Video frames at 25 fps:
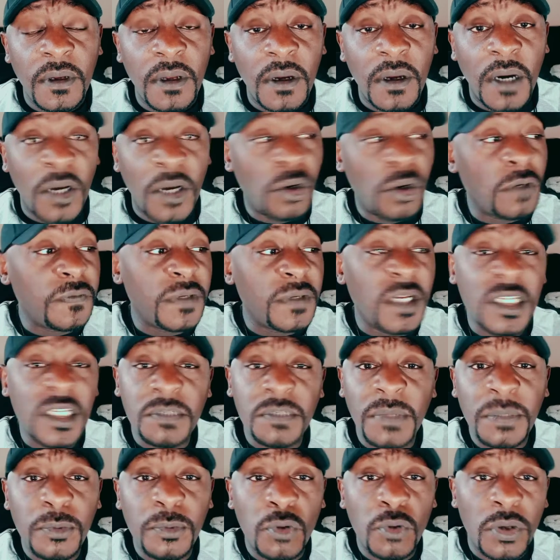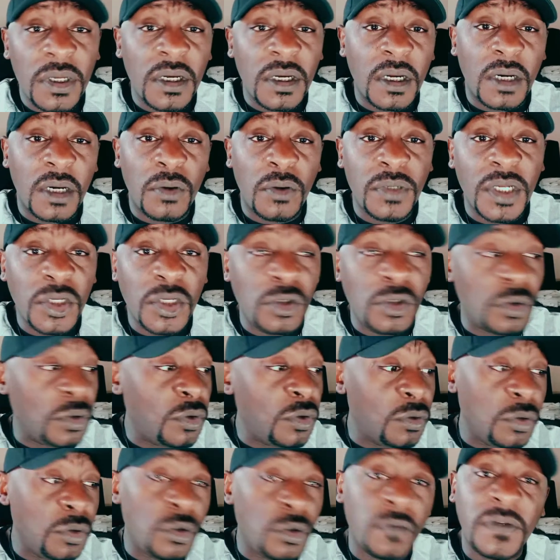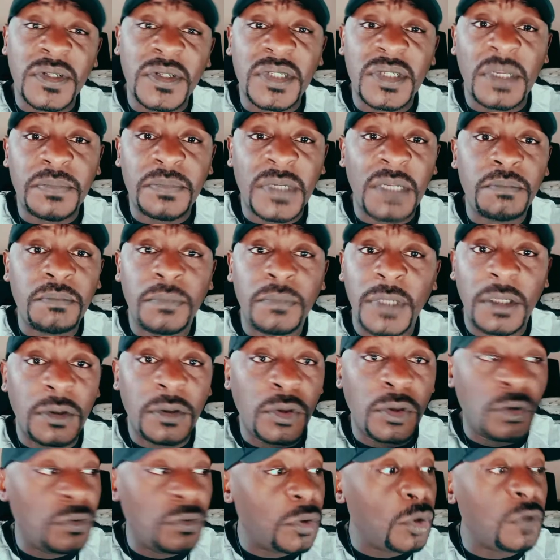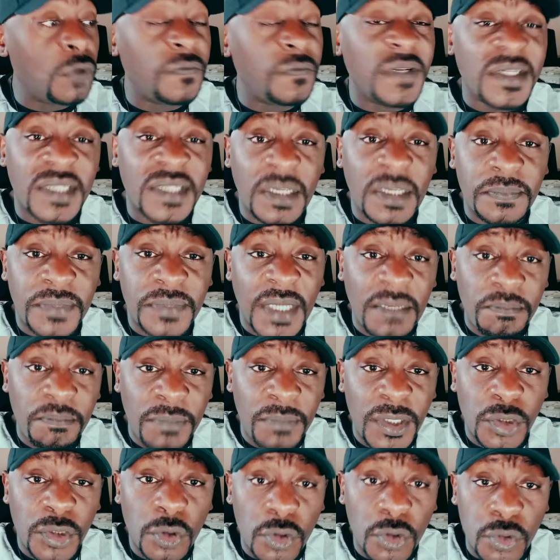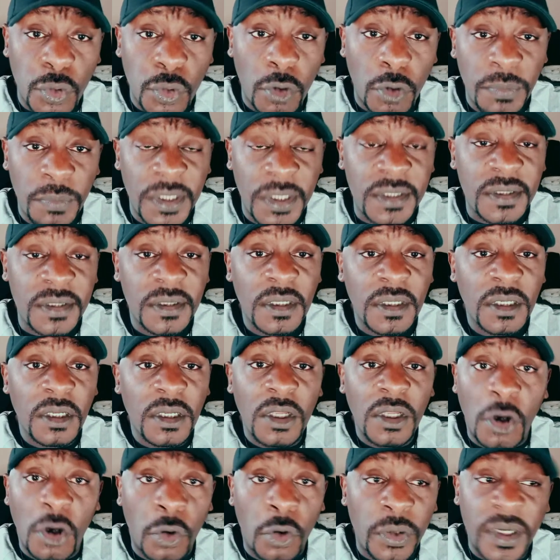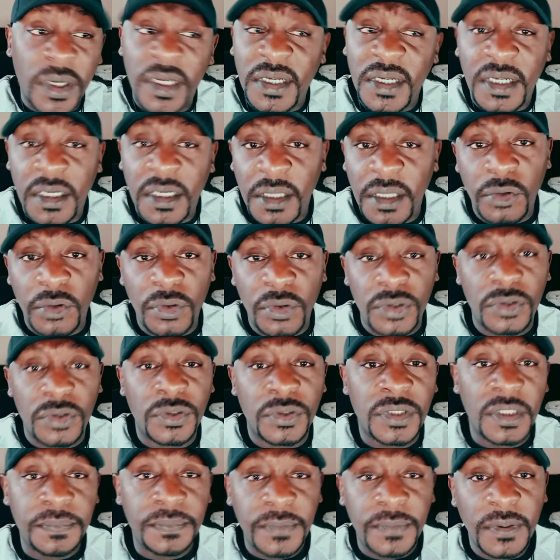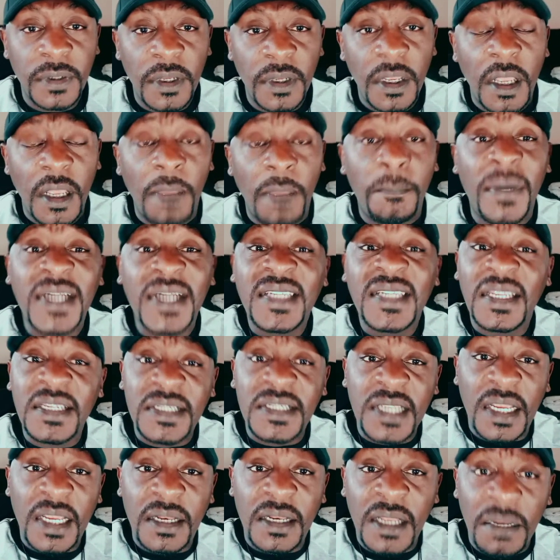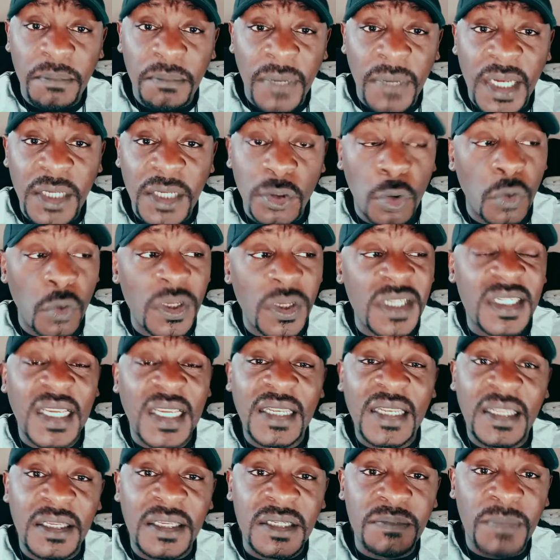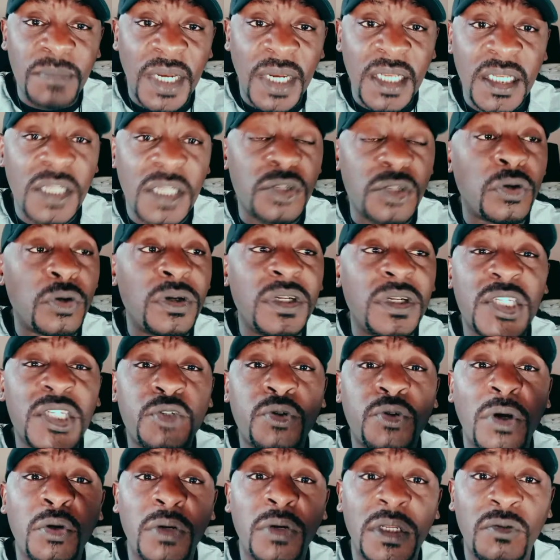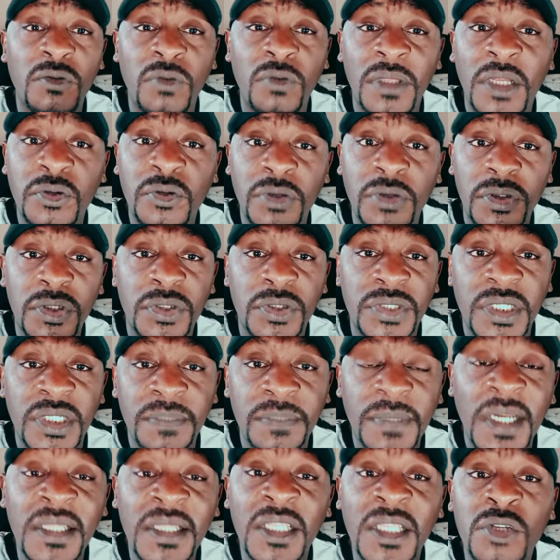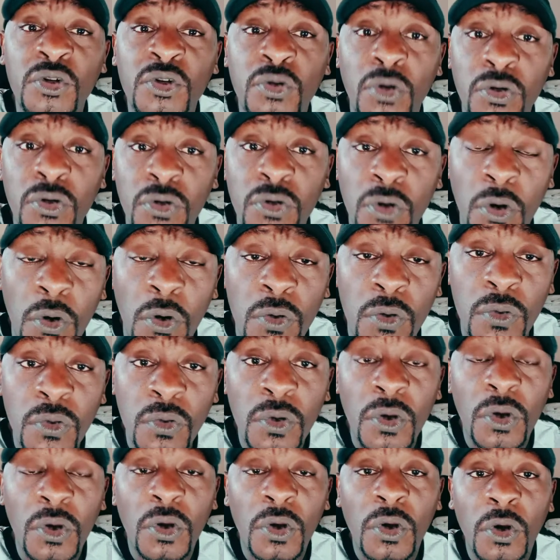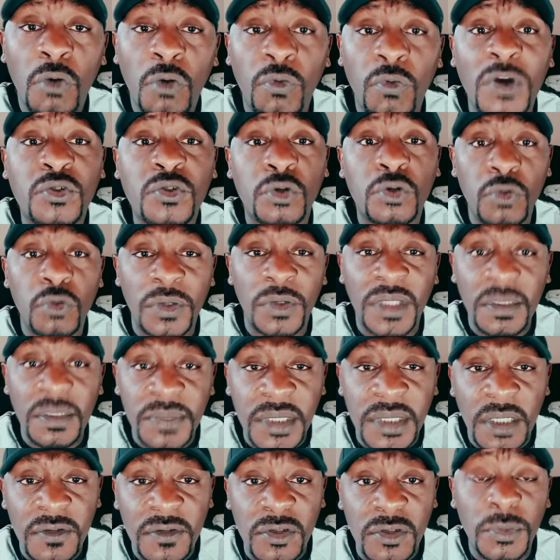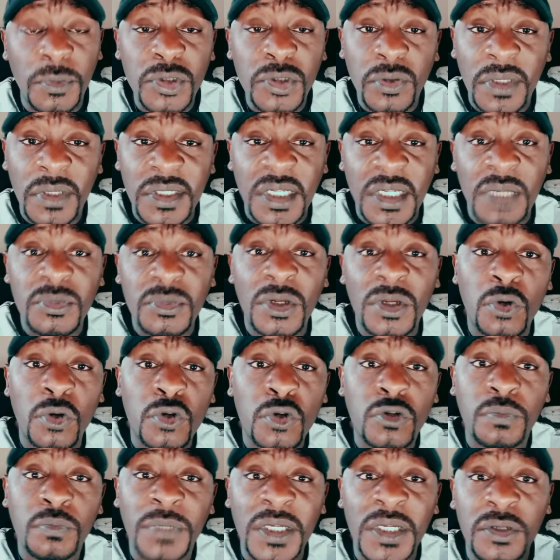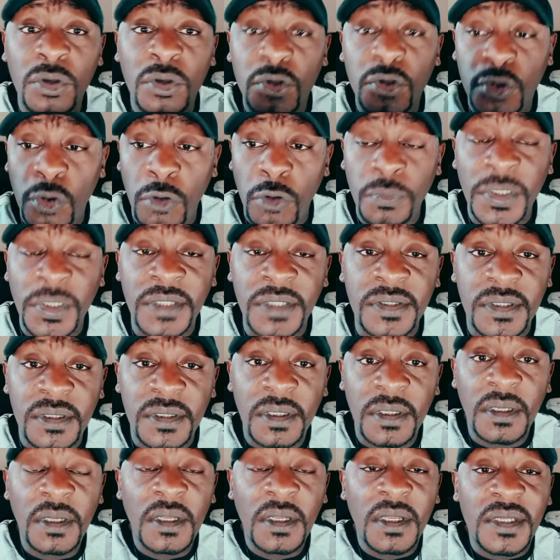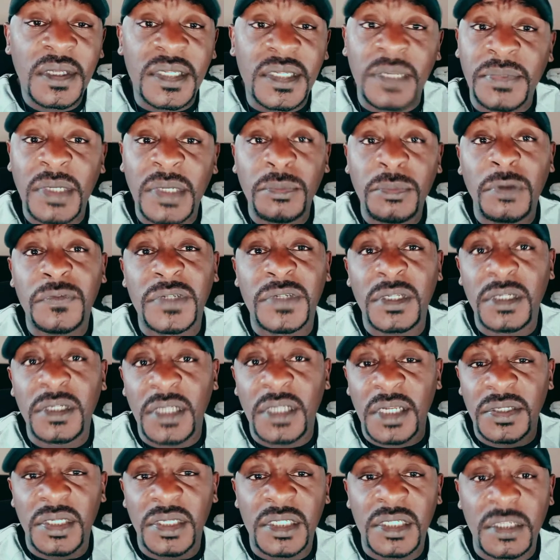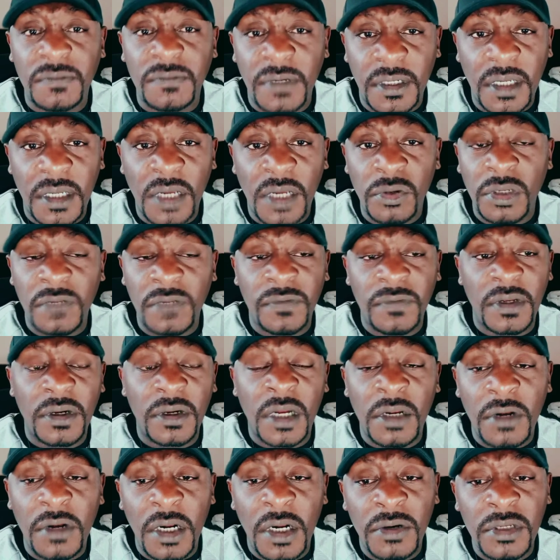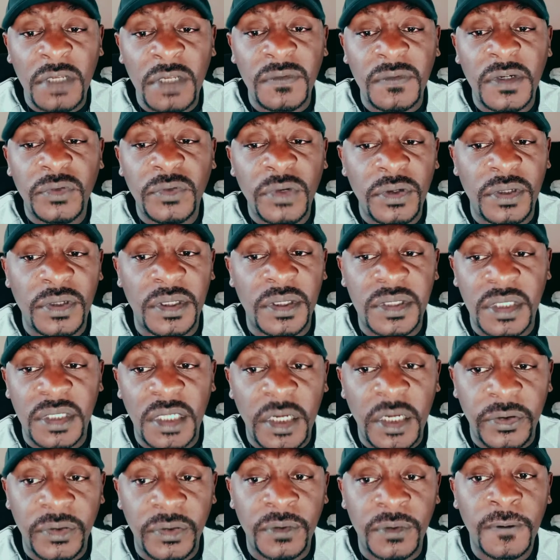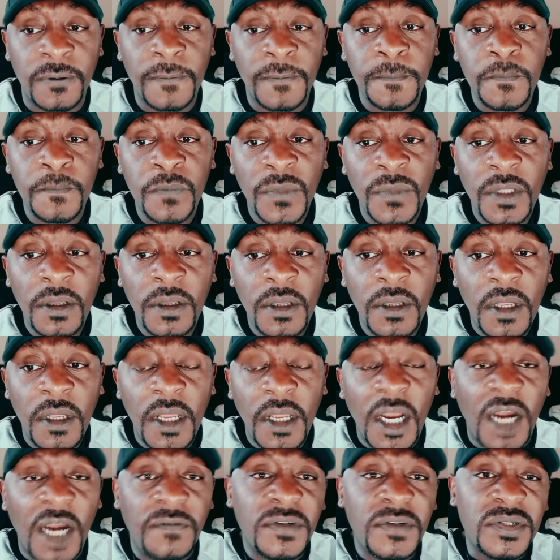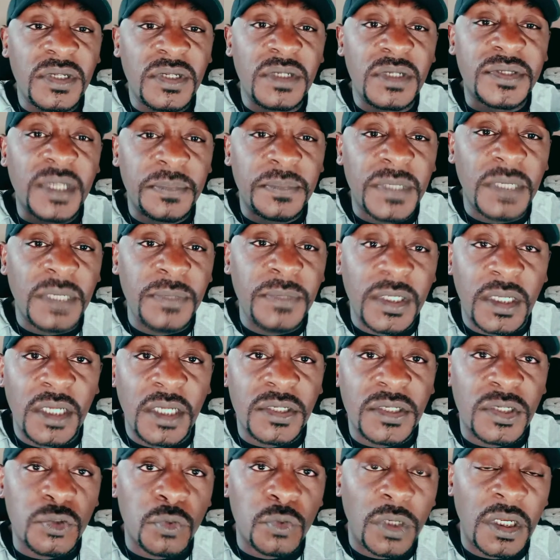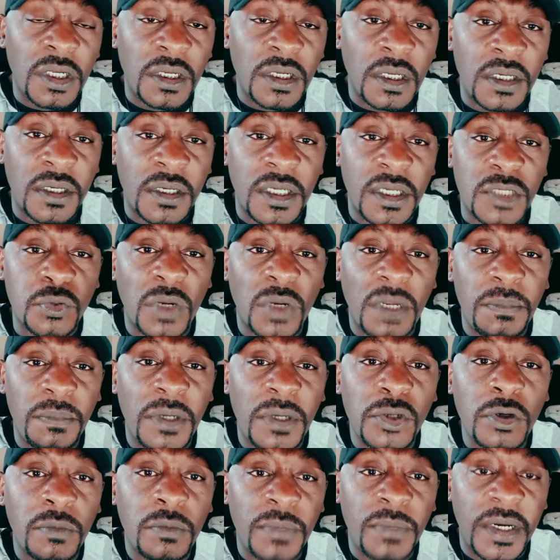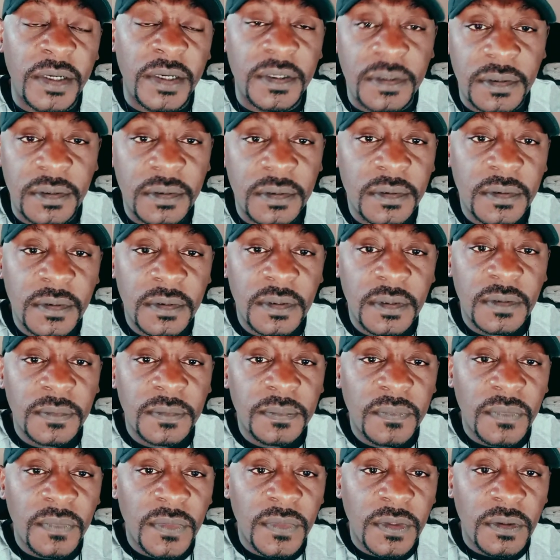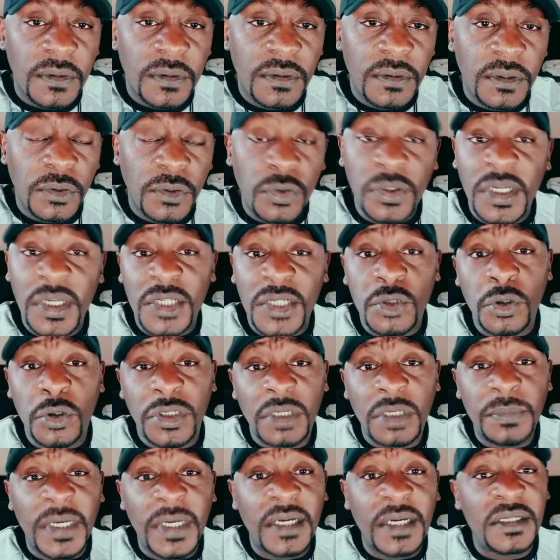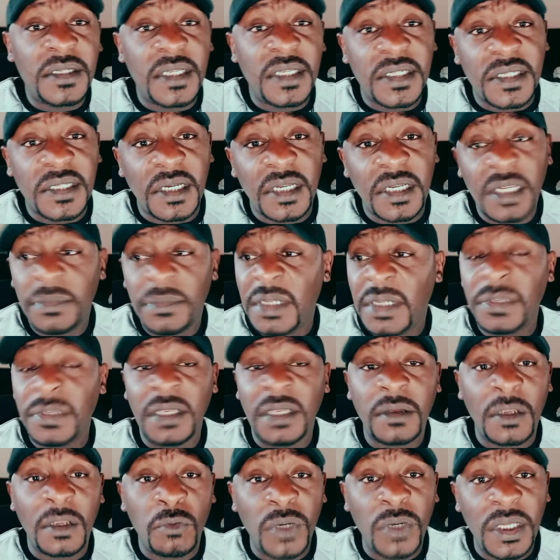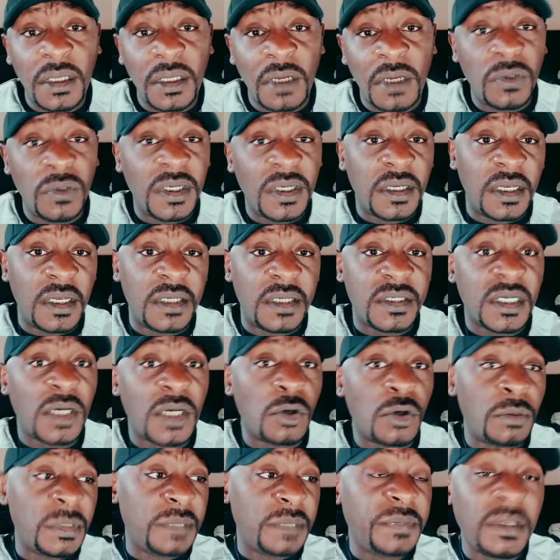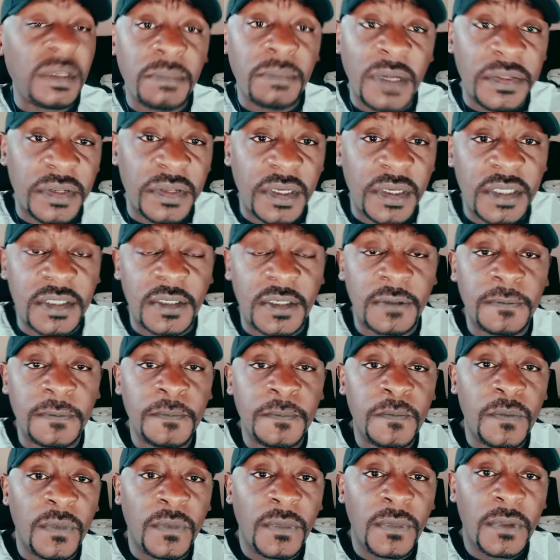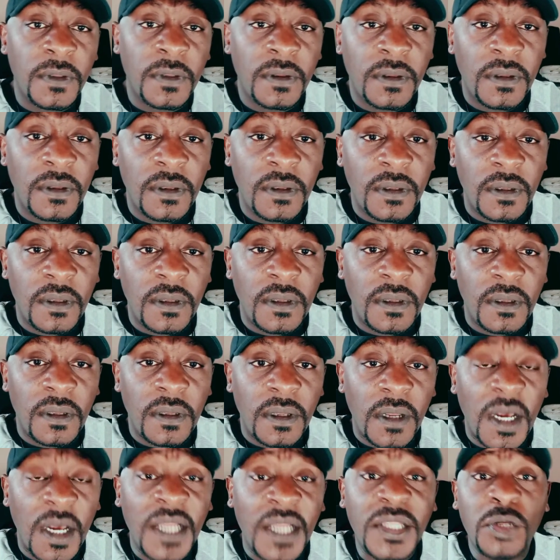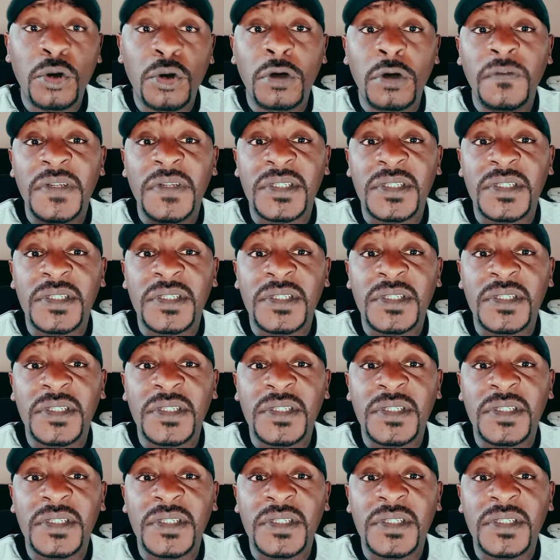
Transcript: A lot of you guys may be walking around and you even sometime meet your soulmate already in another relationship, but inside that mind or inside his mind, he's already struggling with that relationship and they do not know what to do with themselves. So most of the times you're going to meet your soulmates. Sometimes you've seen cases, even I'll give you a real case scenario. Have you seen sometimes a case whereby you're married? You just got married yesterday, maybe a week later, or maybe a month later. And then all of a